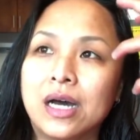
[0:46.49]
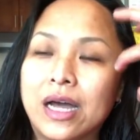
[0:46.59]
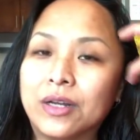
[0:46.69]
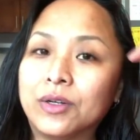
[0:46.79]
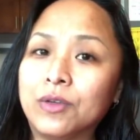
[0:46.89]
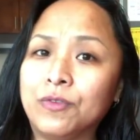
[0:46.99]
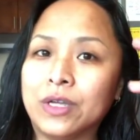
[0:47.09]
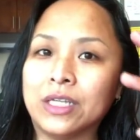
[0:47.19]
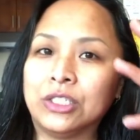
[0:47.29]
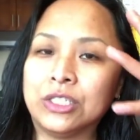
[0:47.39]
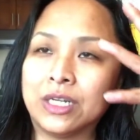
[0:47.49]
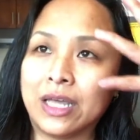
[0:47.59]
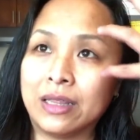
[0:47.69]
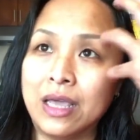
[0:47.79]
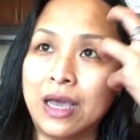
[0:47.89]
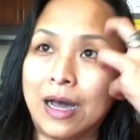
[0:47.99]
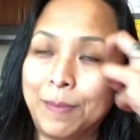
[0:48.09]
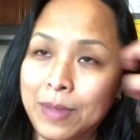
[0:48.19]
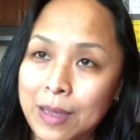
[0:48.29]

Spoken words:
I don't know if you guys share that, I'm